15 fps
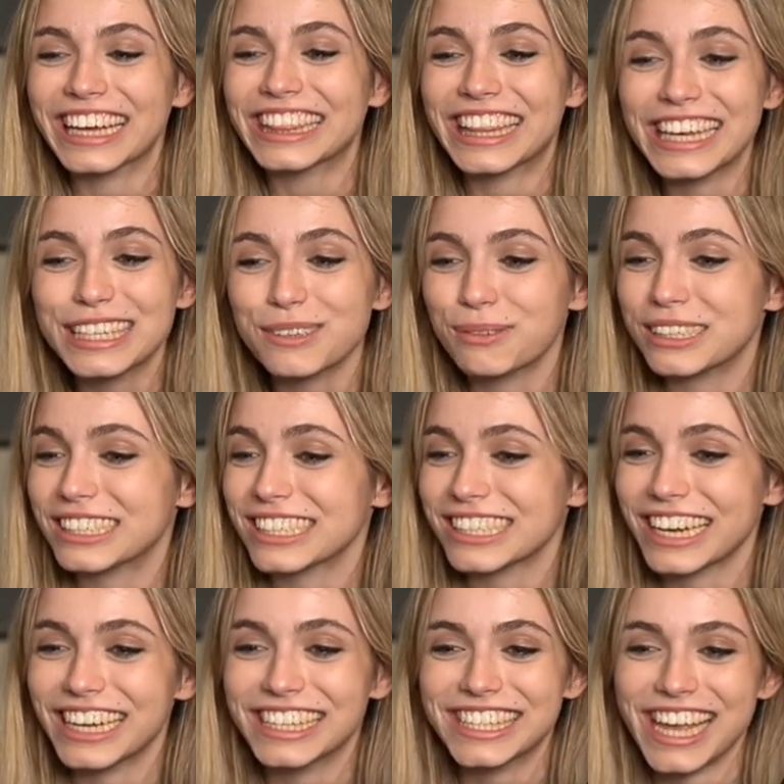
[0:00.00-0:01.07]
Like this, we're
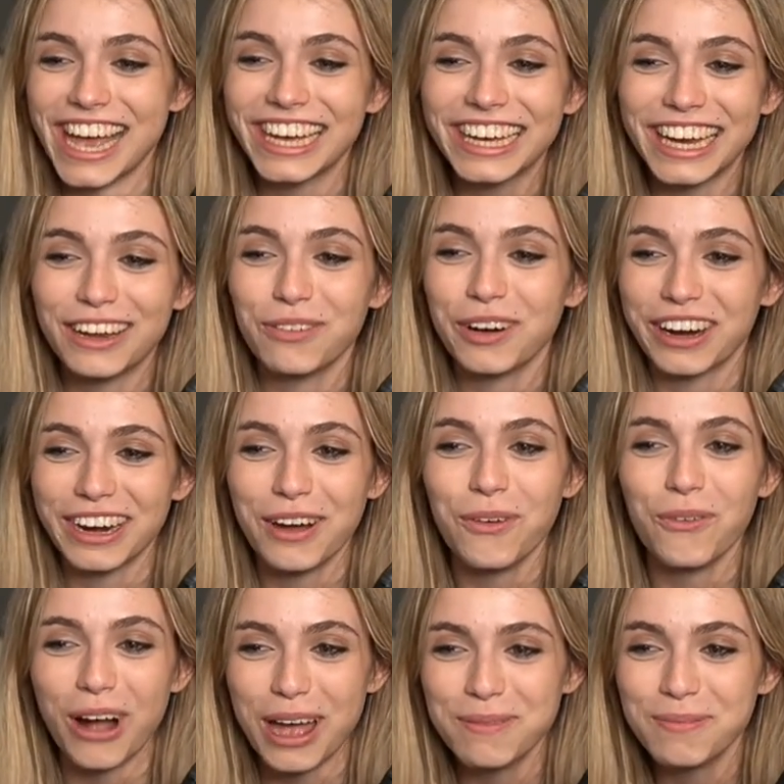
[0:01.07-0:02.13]
just gonna take it. We're
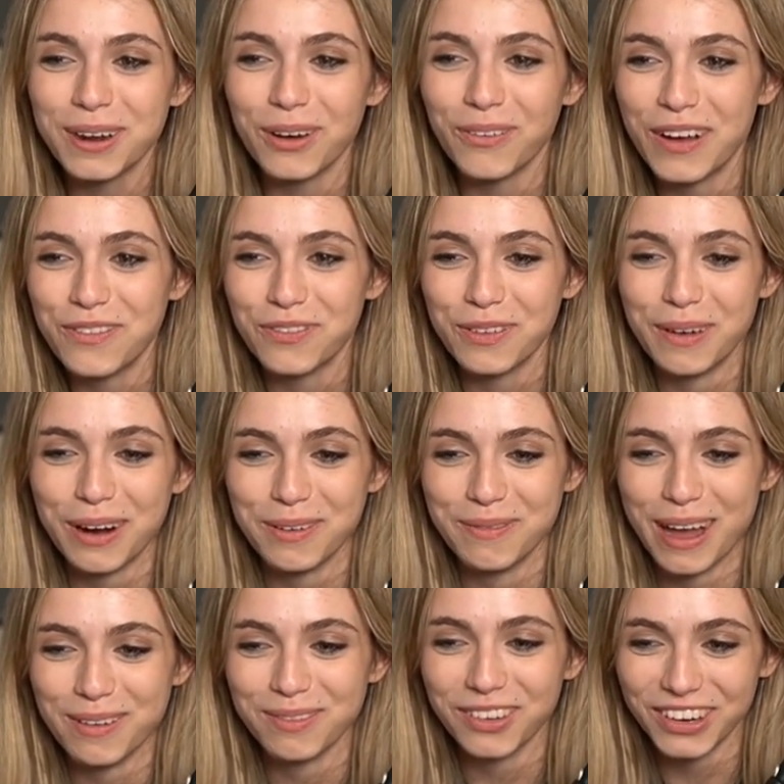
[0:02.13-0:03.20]
gonna wipe it away from our
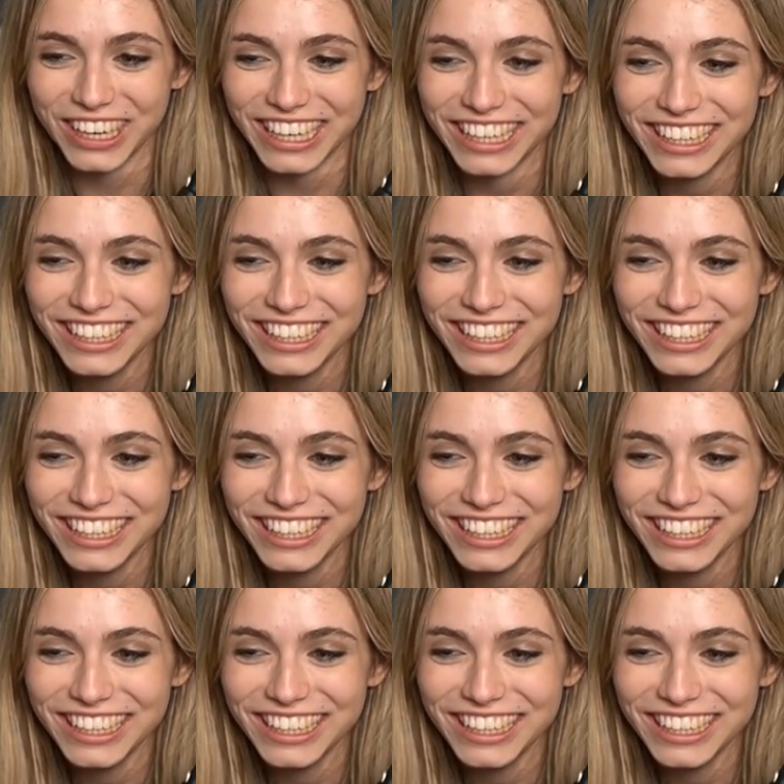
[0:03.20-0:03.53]
memory.